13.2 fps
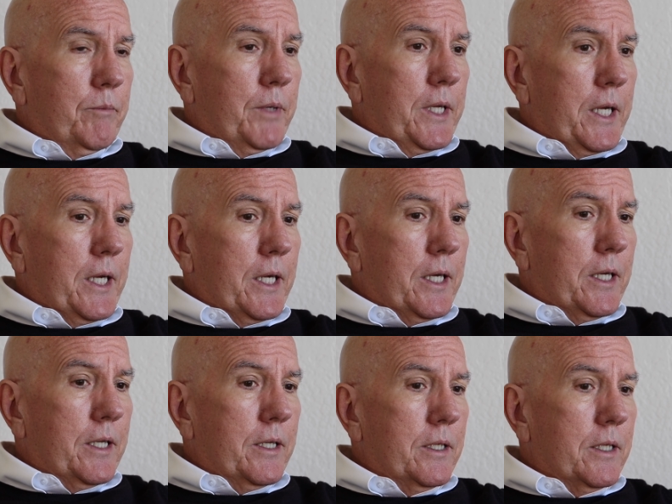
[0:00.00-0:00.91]

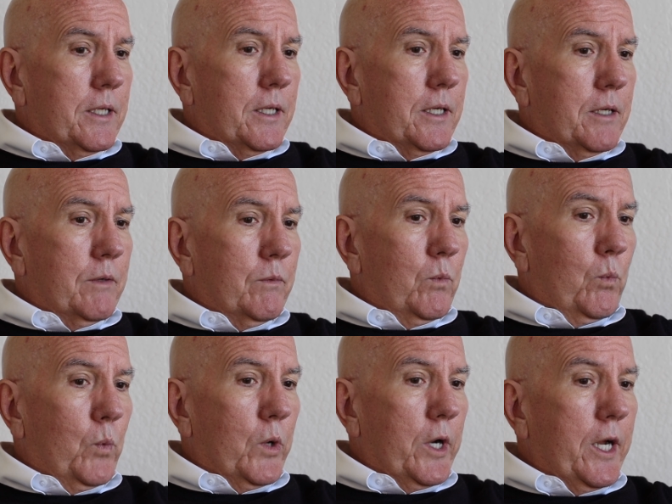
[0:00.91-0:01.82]
And
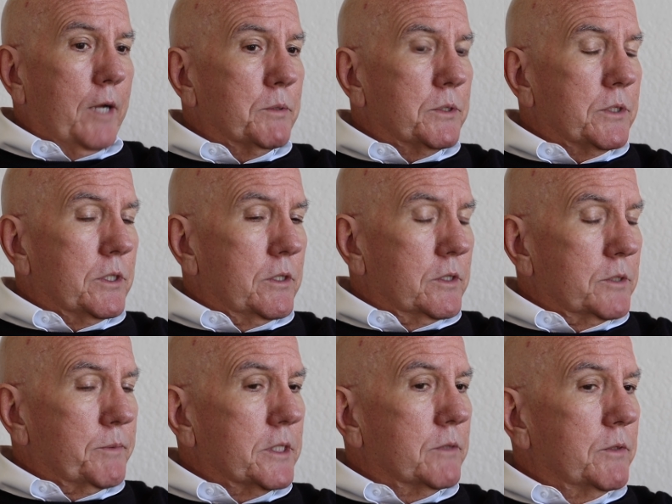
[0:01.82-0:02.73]
we're able to,
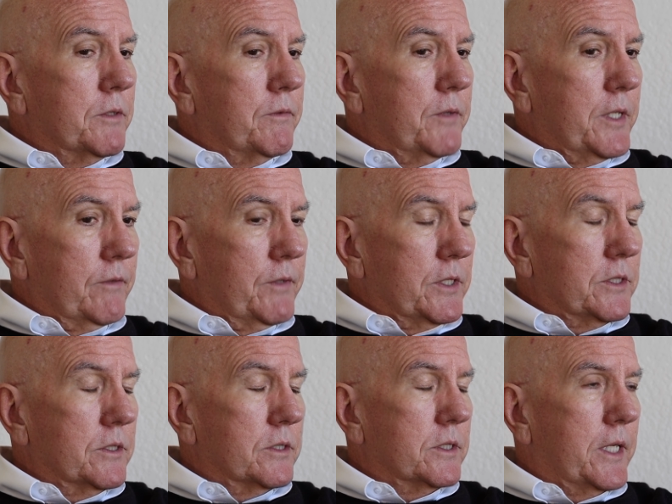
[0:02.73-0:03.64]
especially with
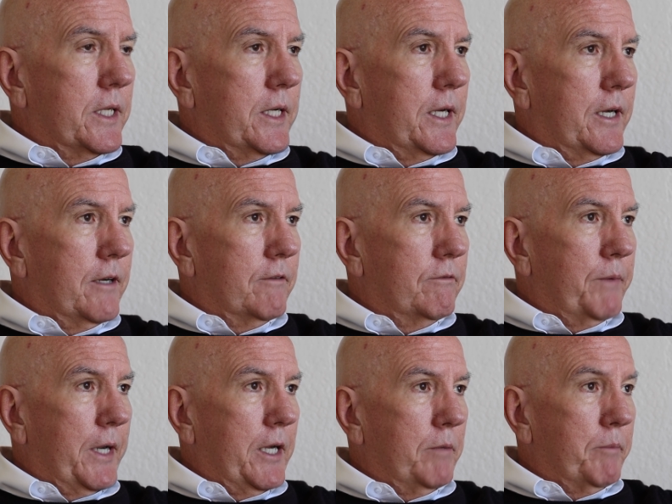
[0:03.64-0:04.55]
individuals that have
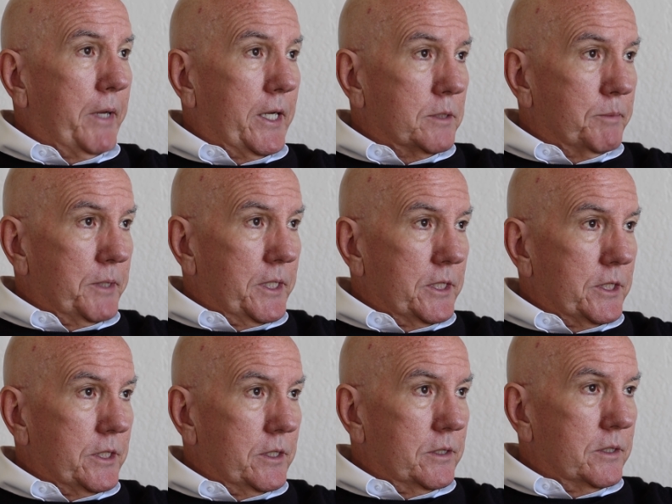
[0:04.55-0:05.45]
pain management
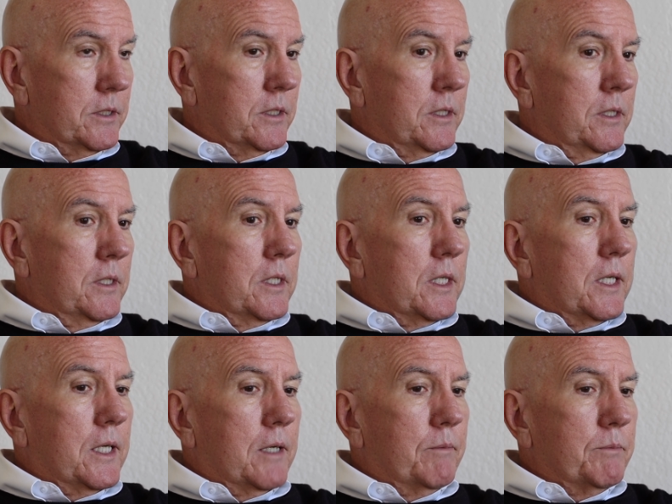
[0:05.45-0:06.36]
issues,
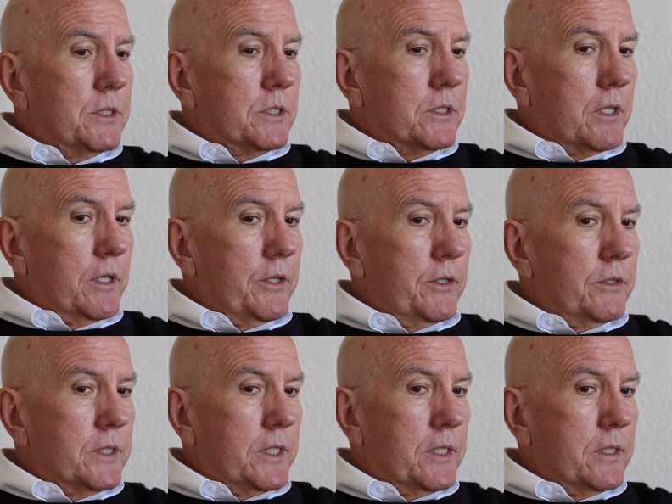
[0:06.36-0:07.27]
to start
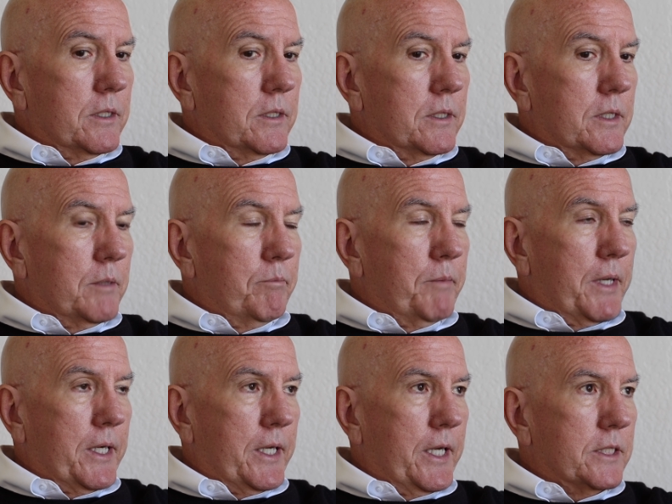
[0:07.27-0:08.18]
using the
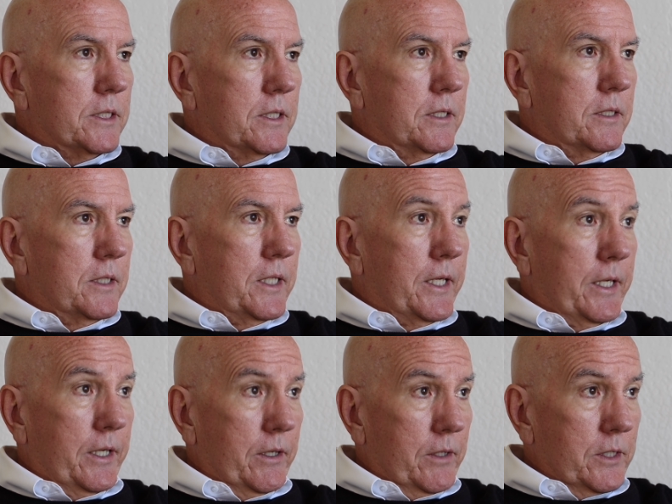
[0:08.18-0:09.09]
medication
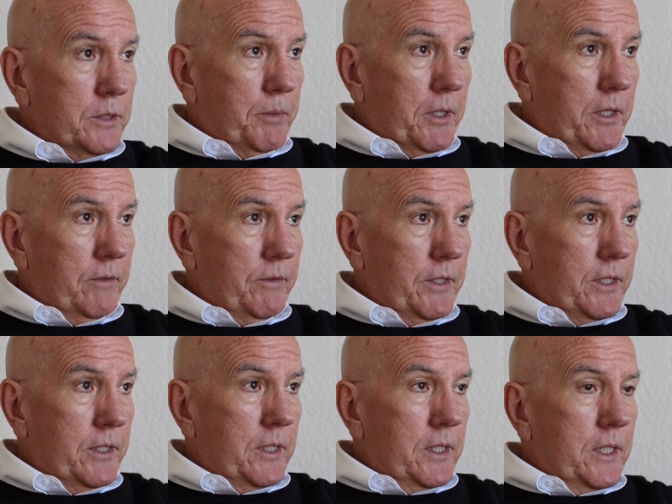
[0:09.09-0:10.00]
adherence part of
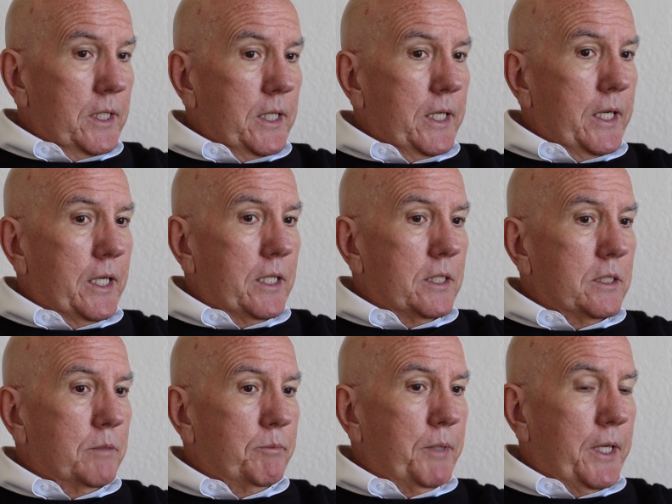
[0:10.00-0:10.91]
it and
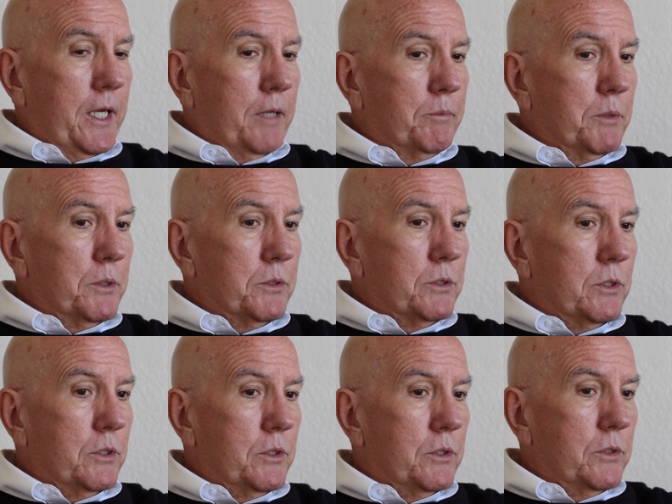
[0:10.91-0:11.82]
to be able
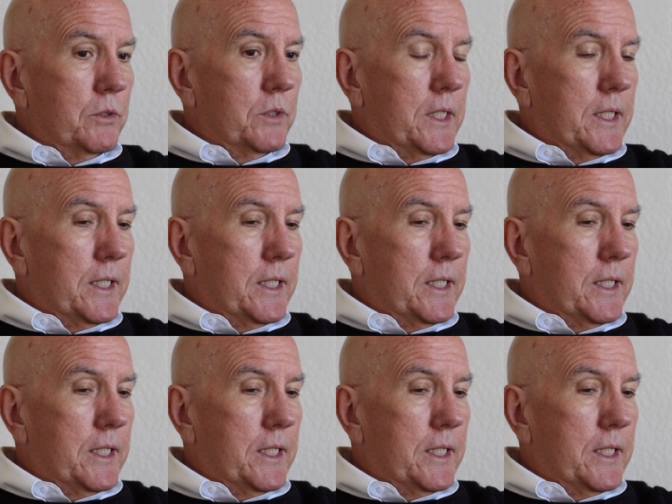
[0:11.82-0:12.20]
to